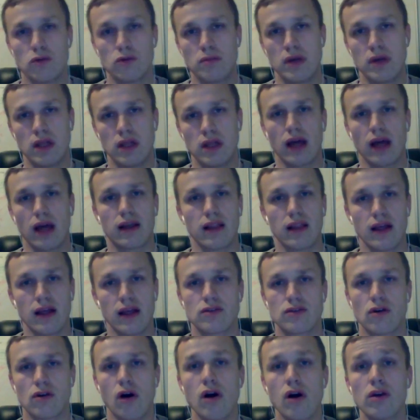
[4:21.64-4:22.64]
be like
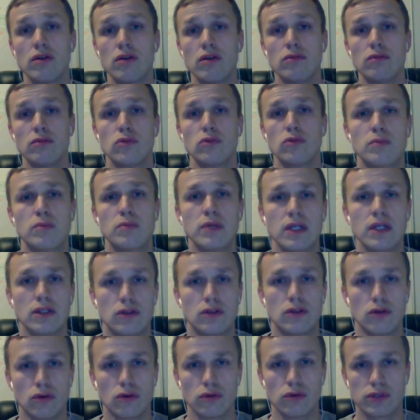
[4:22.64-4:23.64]
later on would be
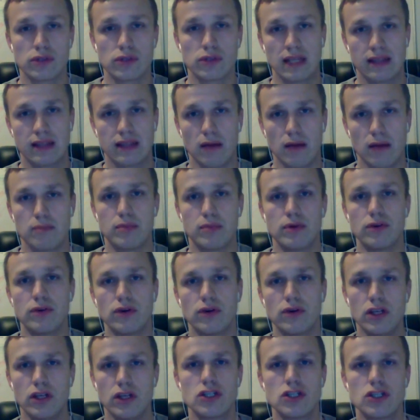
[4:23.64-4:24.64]
to set up
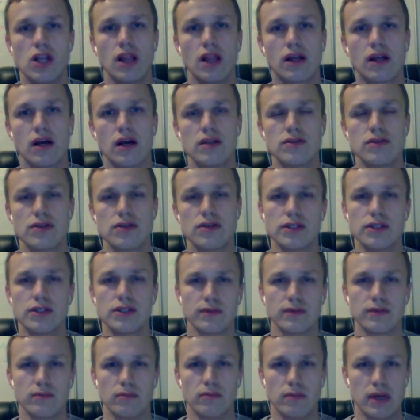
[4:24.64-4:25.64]
regional countries,
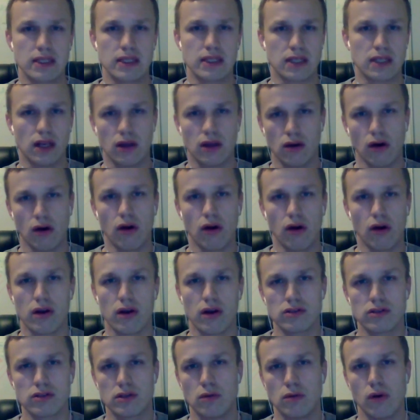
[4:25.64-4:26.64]
basically mm-hmm. all
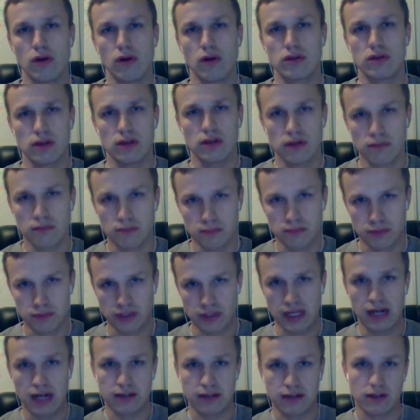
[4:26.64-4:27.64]
around the world.
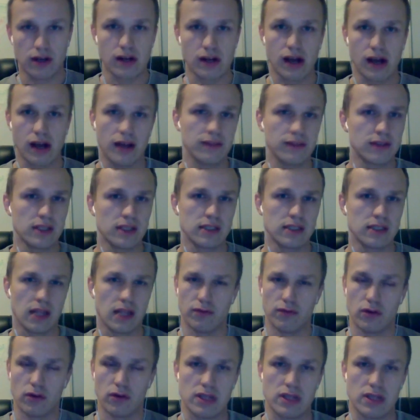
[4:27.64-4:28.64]
Certain countries,
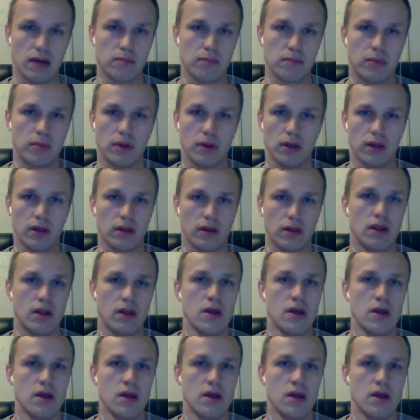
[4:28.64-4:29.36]
like for example,